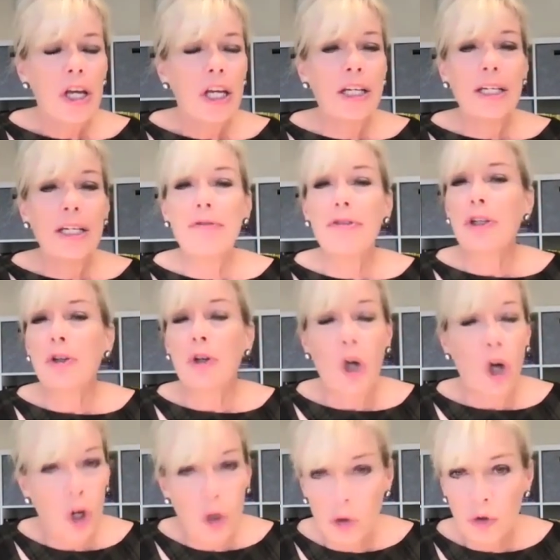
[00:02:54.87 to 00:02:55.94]
And even
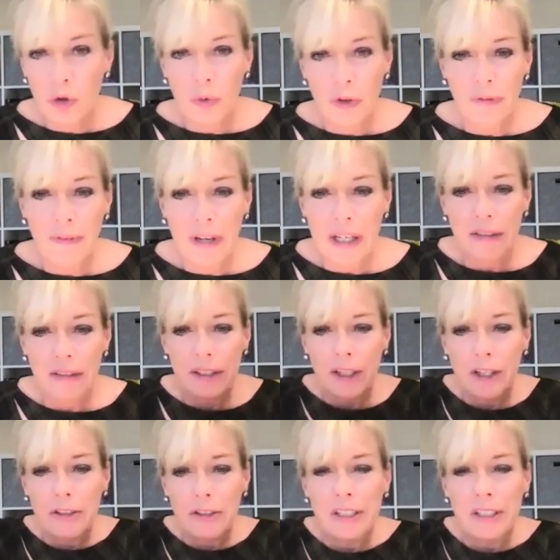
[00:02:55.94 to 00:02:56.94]
coach was amazing on